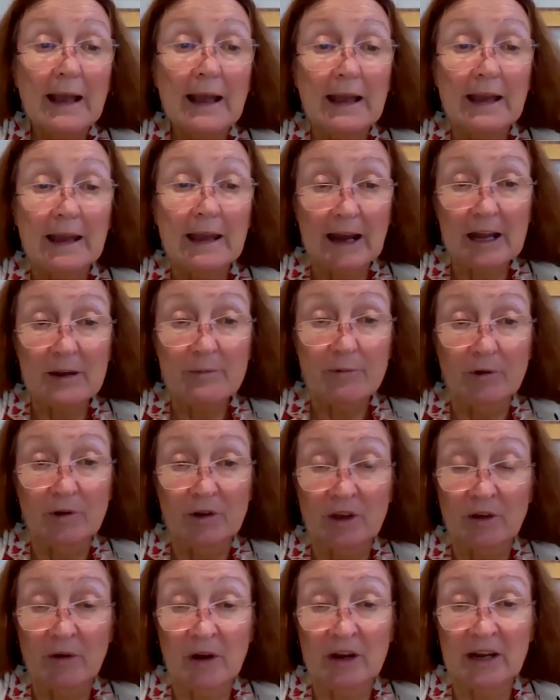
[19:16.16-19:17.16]
In April,
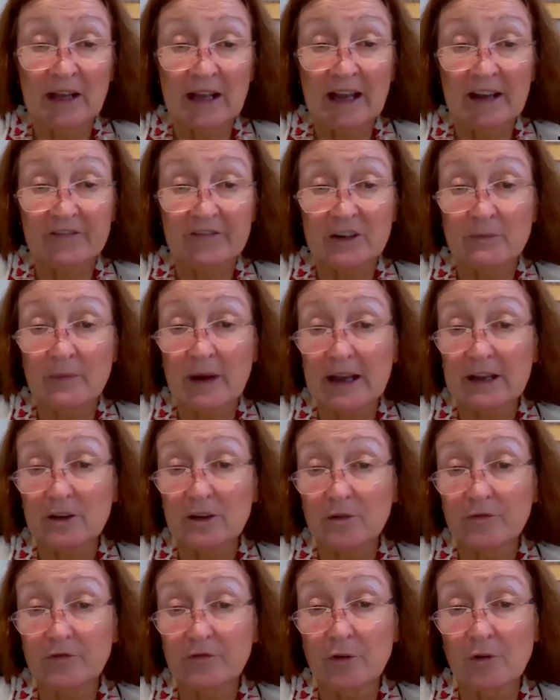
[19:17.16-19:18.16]
you only have to make
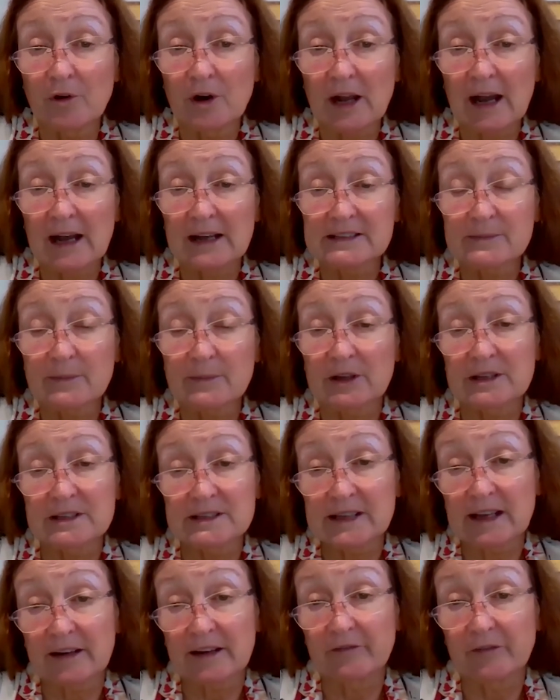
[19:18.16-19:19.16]
your forecast by the
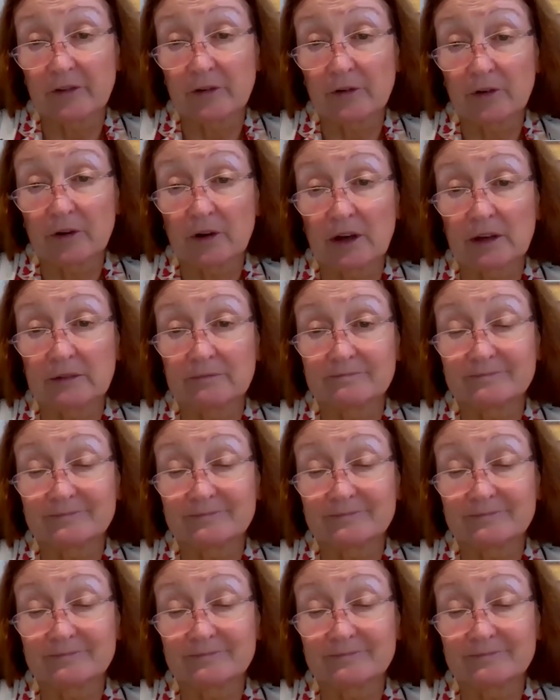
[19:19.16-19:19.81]
second fortnight.